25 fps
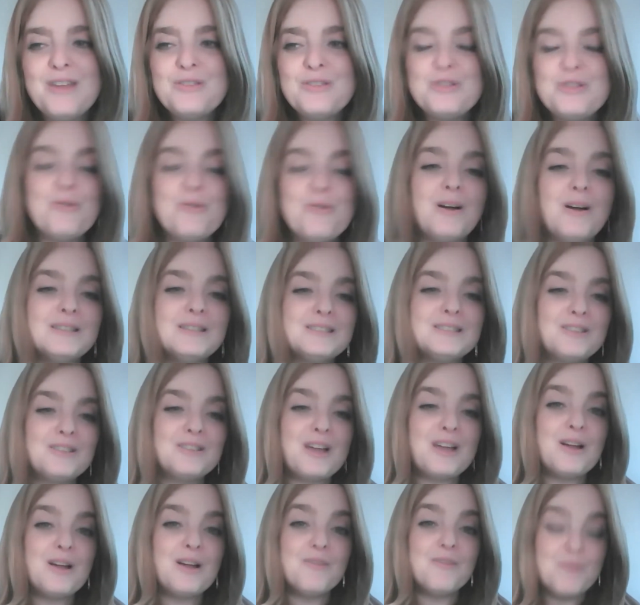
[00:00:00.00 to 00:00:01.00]
to us so
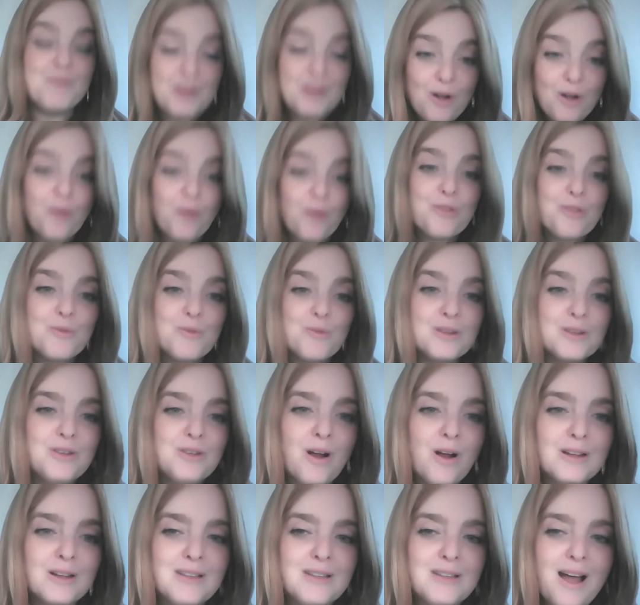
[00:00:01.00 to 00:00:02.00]
that if we go through a
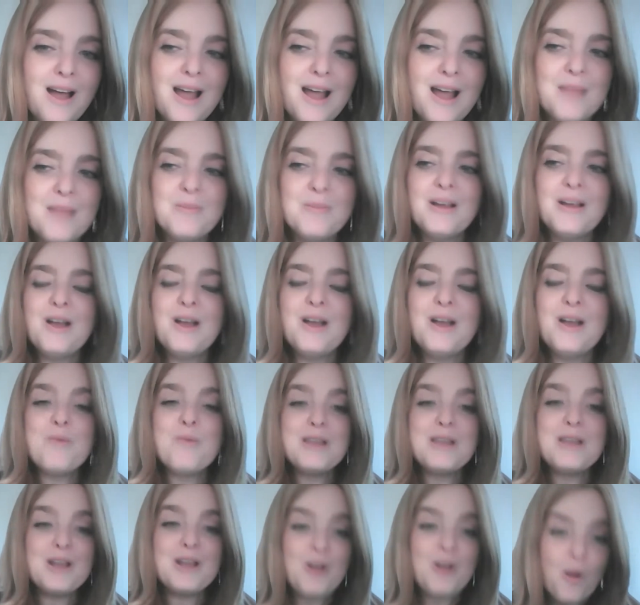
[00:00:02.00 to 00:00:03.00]
dark time
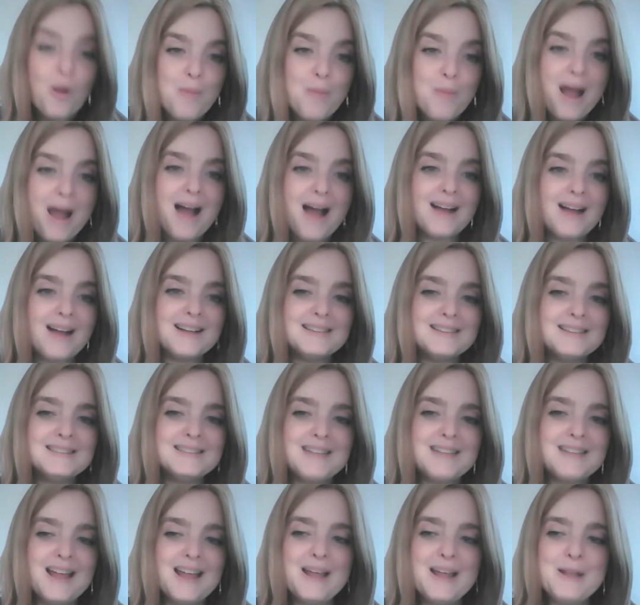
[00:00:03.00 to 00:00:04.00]
we can go back and
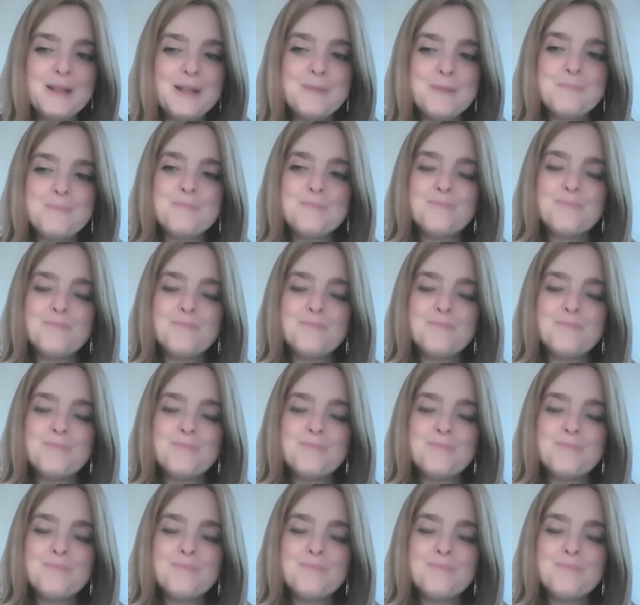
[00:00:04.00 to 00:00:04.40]
say